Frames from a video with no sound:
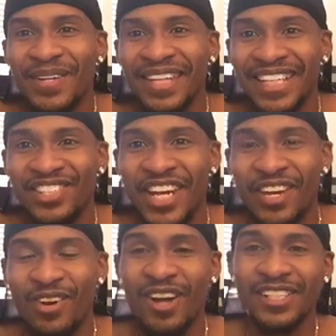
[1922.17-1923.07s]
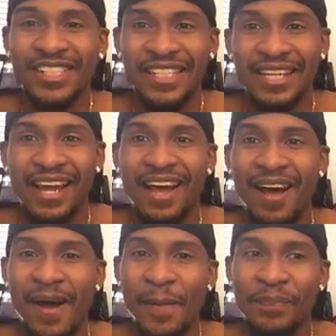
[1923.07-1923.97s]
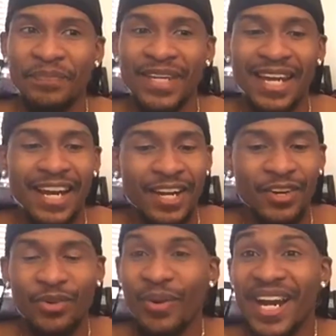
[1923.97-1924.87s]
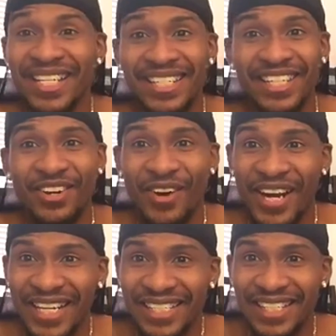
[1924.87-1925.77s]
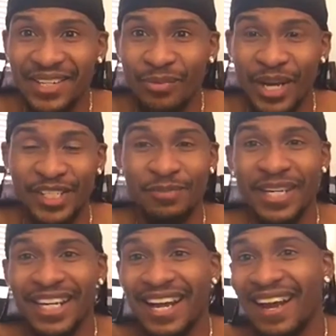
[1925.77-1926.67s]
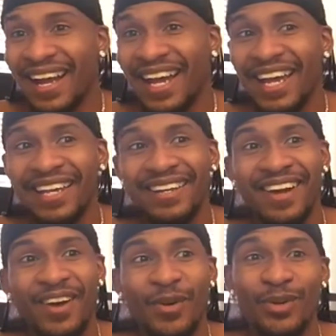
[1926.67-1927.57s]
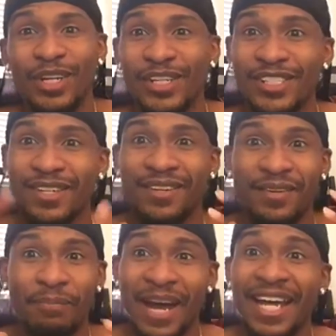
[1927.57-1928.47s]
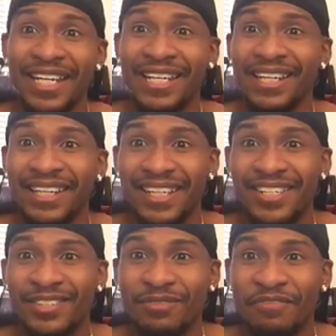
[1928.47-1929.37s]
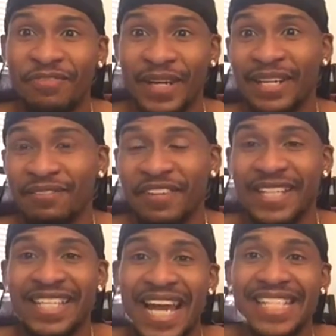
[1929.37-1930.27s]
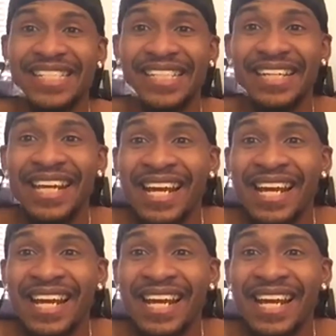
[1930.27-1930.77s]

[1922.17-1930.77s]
than J. Cross. Crazy regiment guy who looks, body is fucking fantastic,